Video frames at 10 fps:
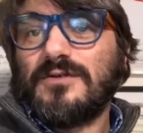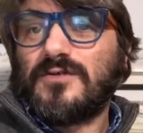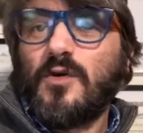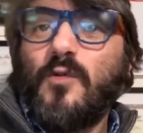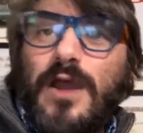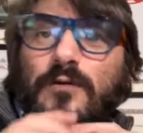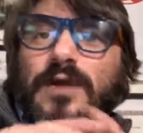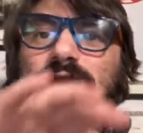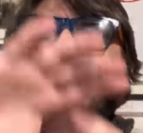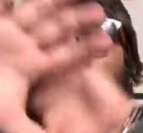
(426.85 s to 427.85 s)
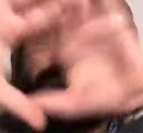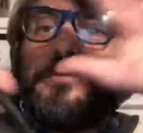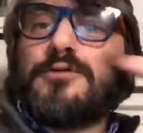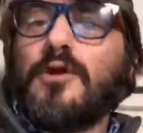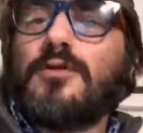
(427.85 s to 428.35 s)
So when we
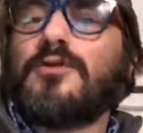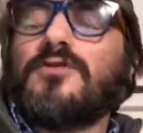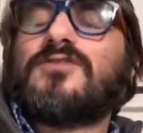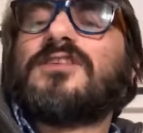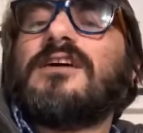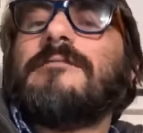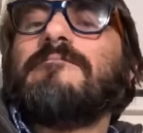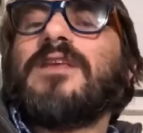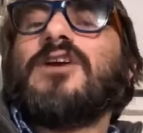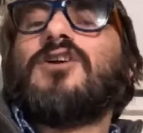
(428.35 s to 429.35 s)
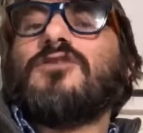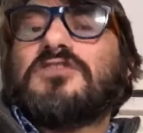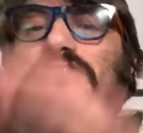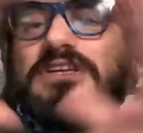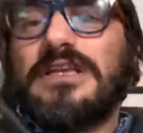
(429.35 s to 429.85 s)
put all those
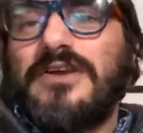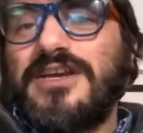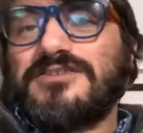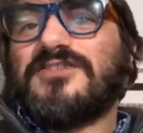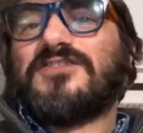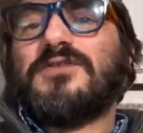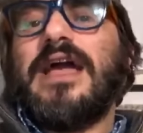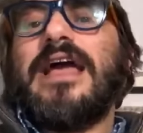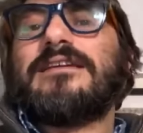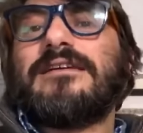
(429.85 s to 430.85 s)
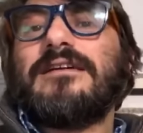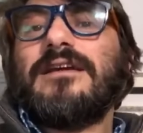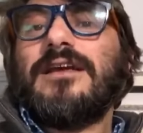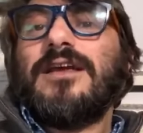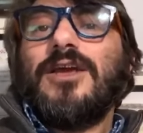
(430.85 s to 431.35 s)
considerations together,
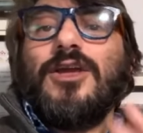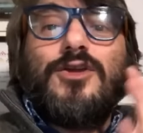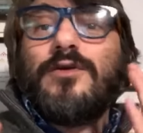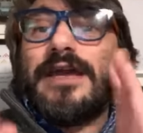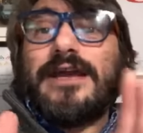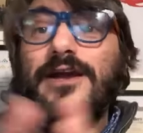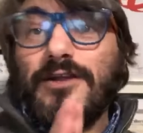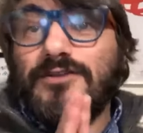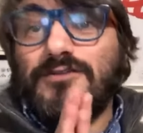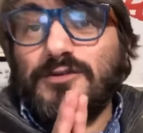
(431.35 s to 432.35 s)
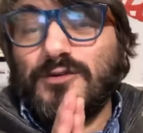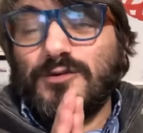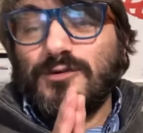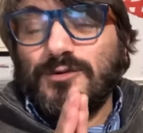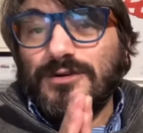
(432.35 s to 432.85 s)
you cannot do